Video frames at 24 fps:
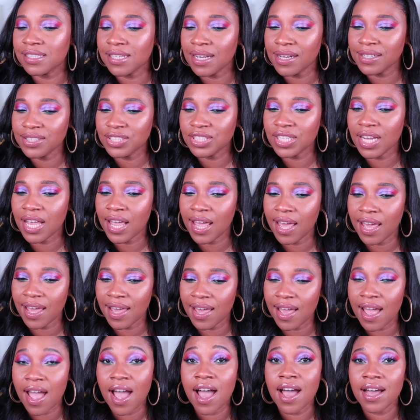such
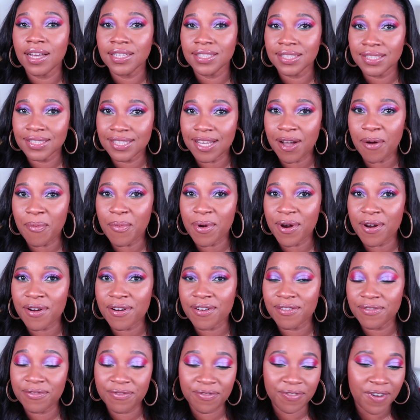a
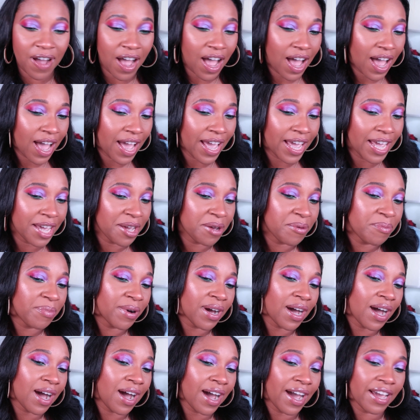summer
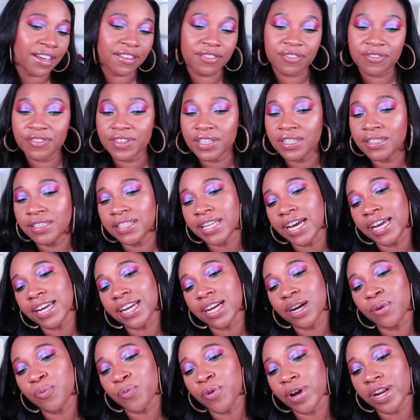vibe. I feel
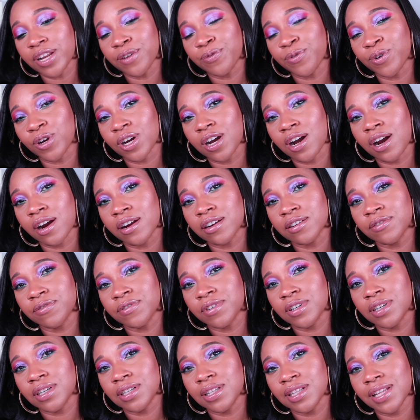like I'm ready for
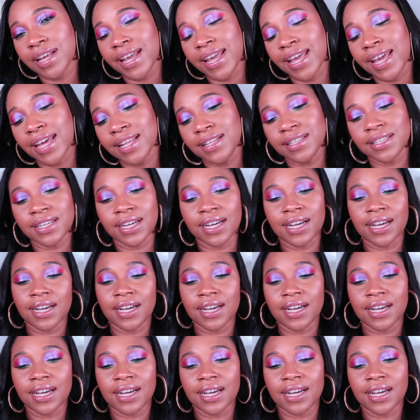carnival, and